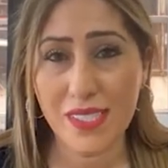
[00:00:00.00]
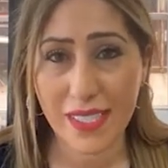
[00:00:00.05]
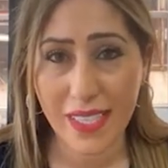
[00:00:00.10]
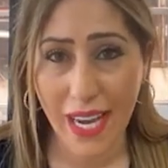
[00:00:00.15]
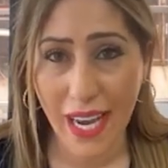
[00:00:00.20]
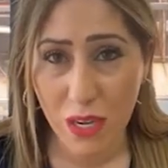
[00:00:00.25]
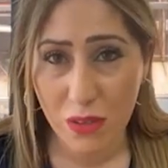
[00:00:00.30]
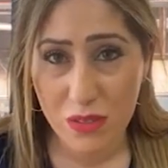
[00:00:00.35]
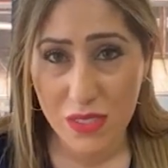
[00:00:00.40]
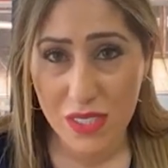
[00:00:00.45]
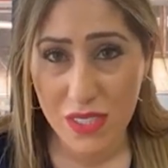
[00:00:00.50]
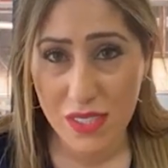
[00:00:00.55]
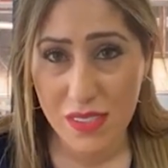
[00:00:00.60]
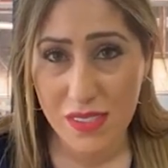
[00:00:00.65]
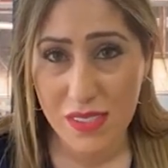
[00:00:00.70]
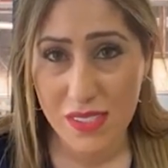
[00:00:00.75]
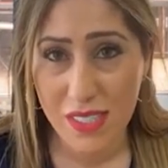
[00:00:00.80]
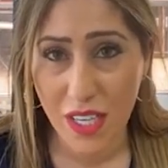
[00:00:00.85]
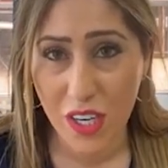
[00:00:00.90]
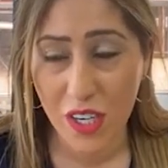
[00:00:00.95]

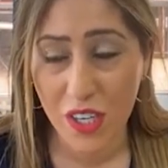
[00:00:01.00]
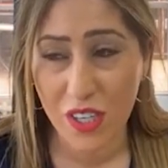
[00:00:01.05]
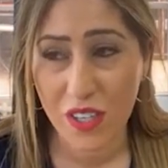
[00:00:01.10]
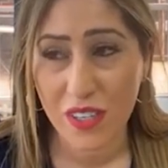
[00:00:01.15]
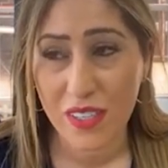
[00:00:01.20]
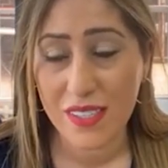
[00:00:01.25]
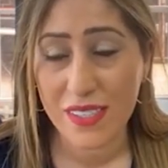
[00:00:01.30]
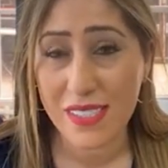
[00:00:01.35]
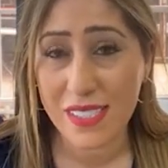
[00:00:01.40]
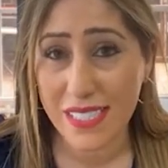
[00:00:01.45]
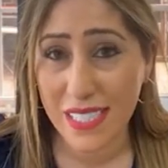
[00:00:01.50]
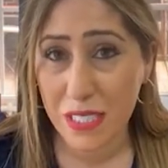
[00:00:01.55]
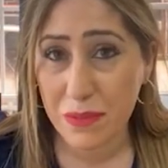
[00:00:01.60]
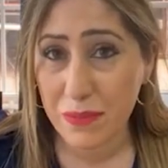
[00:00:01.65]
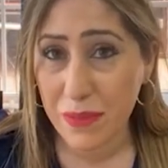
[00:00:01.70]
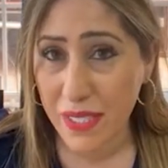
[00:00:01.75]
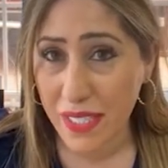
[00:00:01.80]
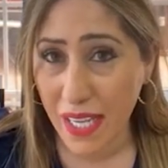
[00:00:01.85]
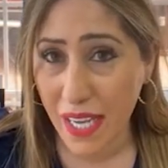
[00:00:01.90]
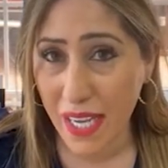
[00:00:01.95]
accountants that are
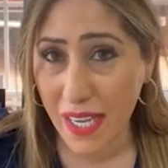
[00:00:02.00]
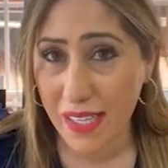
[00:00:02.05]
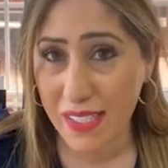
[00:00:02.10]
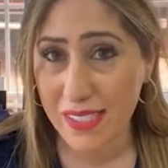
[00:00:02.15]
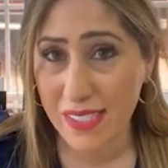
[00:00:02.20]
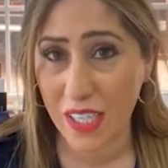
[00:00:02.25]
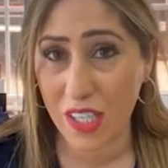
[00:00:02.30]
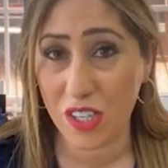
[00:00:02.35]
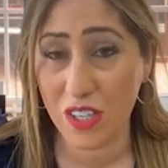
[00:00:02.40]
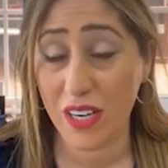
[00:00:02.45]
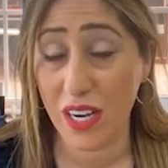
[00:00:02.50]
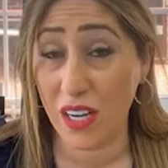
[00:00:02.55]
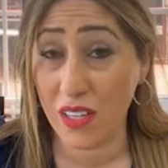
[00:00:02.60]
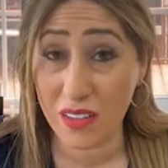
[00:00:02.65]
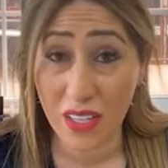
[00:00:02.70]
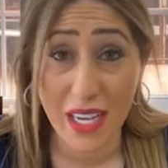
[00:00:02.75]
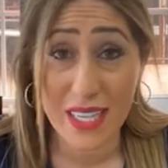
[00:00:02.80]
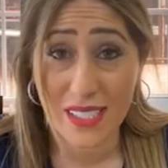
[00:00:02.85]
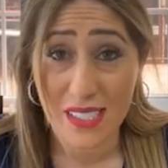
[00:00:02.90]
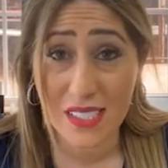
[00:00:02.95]
CPAs, that are a
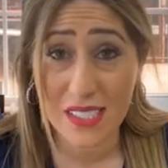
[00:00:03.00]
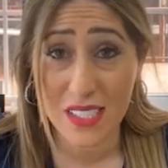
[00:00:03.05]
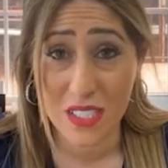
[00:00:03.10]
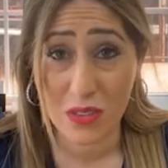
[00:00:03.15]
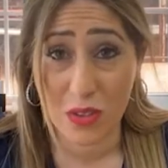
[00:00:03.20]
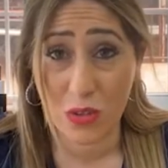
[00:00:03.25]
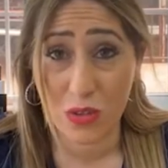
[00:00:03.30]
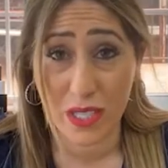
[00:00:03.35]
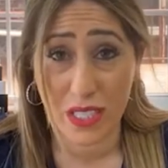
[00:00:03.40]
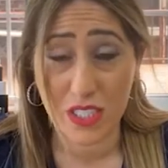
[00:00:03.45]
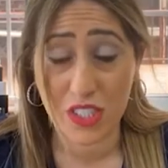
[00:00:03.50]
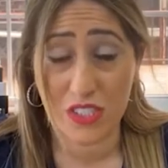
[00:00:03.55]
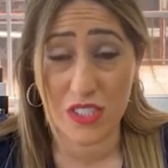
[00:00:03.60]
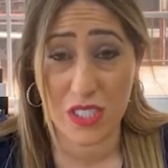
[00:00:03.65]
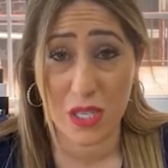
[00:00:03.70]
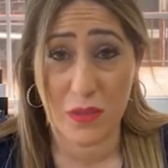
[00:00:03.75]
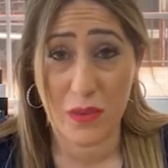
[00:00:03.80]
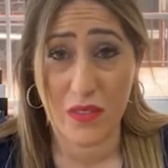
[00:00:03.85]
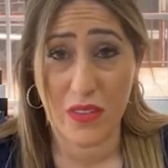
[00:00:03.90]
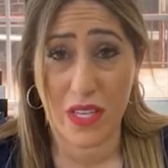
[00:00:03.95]
licensed enrolled agent,
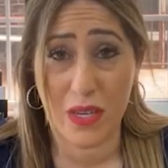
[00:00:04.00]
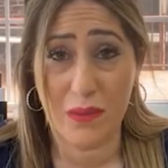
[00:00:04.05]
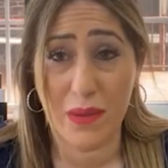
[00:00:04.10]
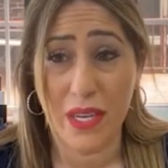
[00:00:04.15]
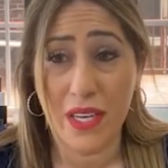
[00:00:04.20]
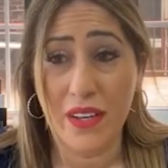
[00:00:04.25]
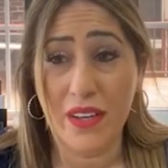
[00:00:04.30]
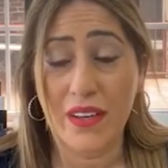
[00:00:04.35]
some of them,